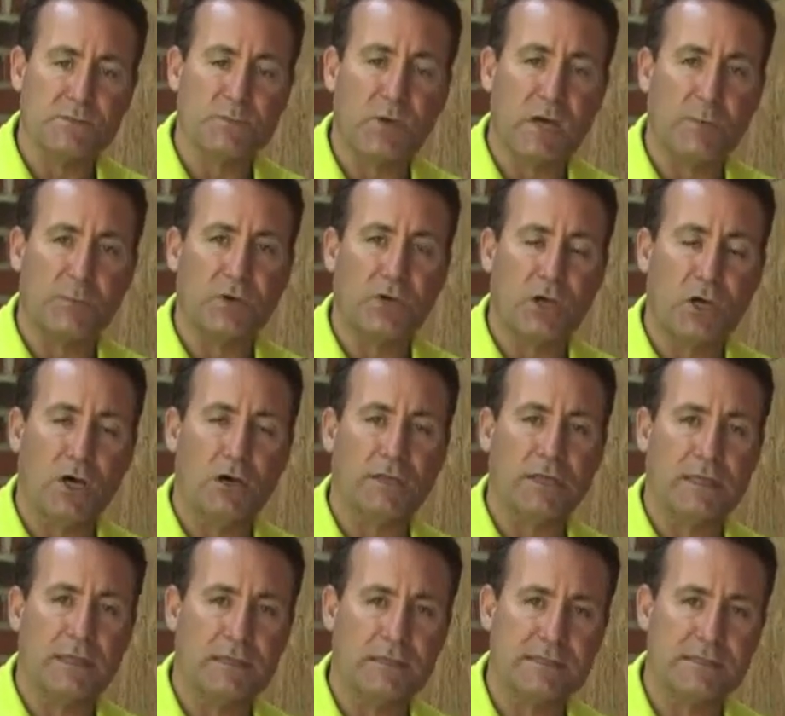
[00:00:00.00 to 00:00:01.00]
proper
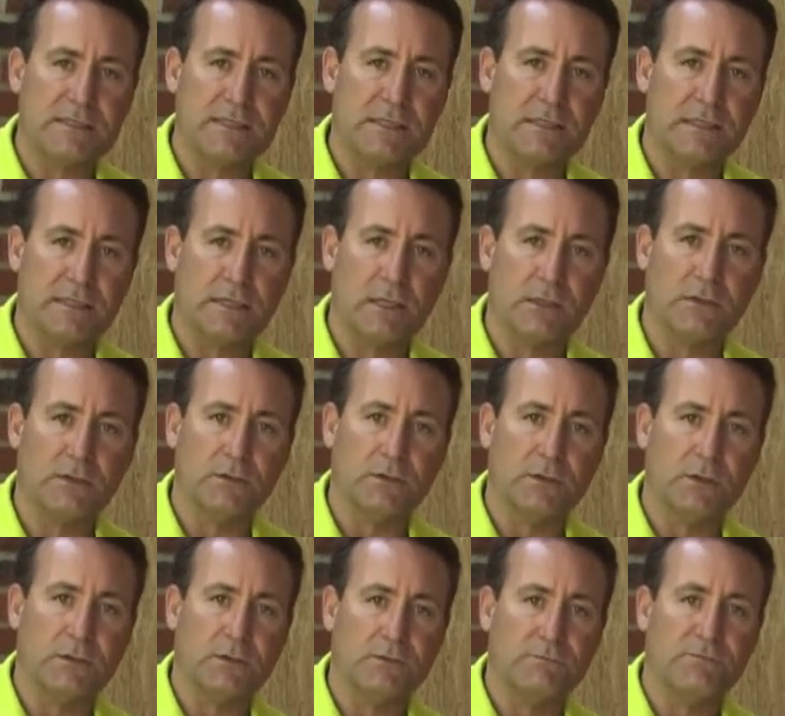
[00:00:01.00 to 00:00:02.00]
caulking and sealing on
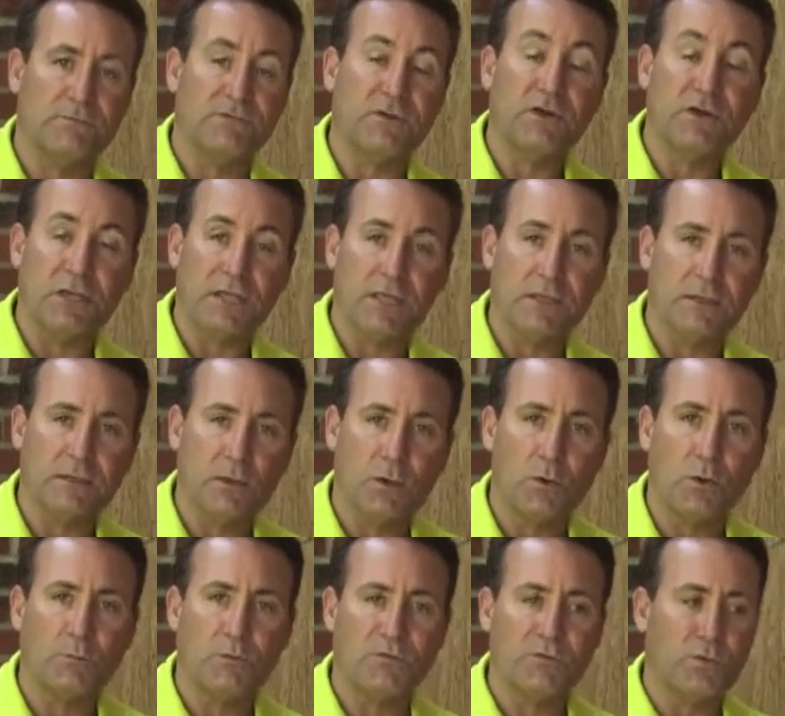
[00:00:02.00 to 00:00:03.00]
the front end
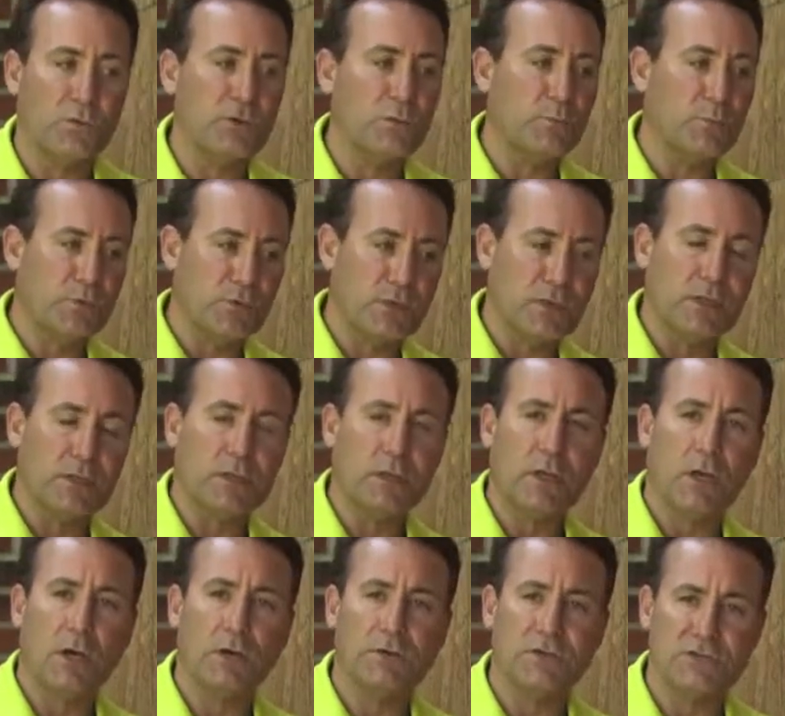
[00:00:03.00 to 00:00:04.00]
or before you put in
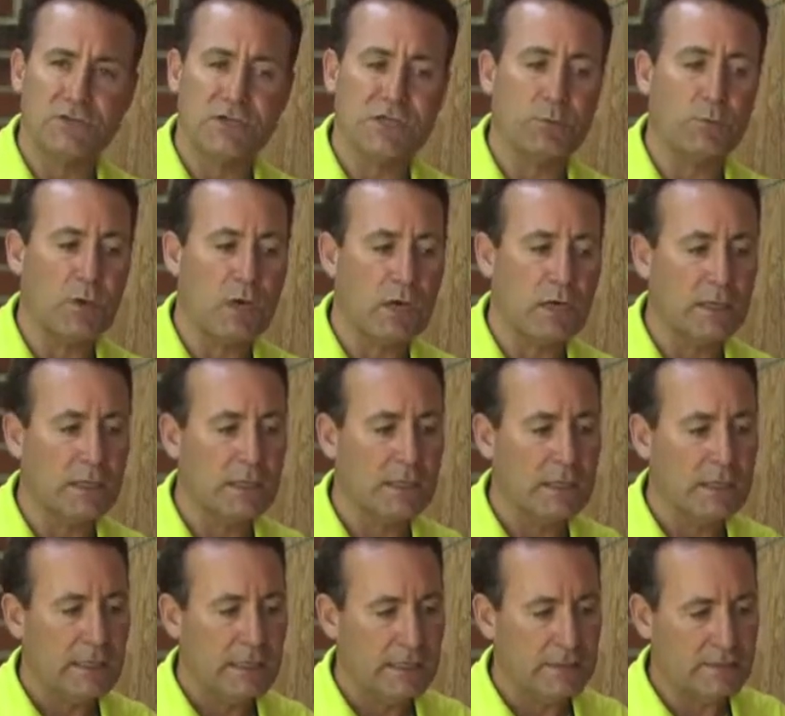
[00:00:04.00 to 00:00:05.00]
on the sheetrock
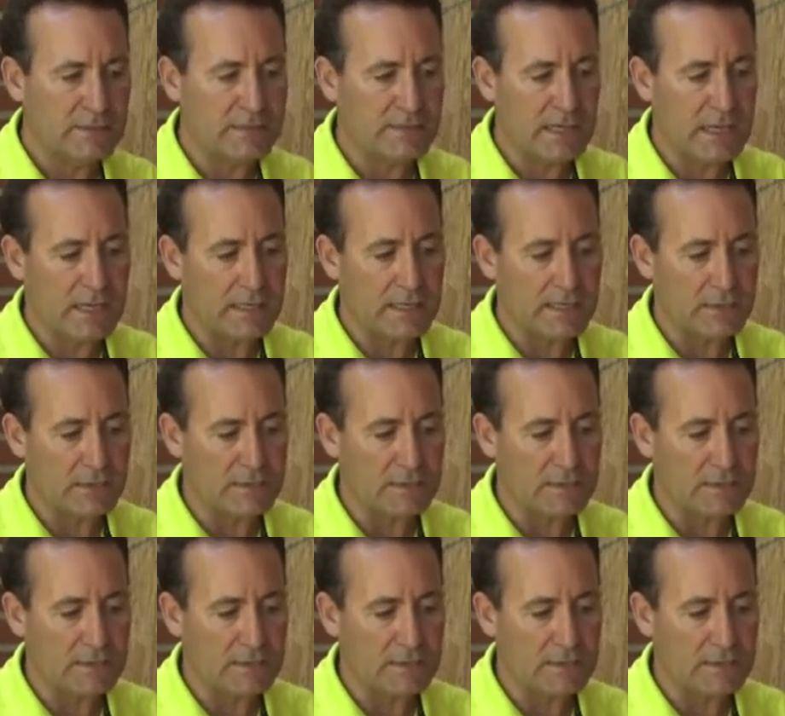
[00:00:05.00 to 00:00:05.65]
and the siding.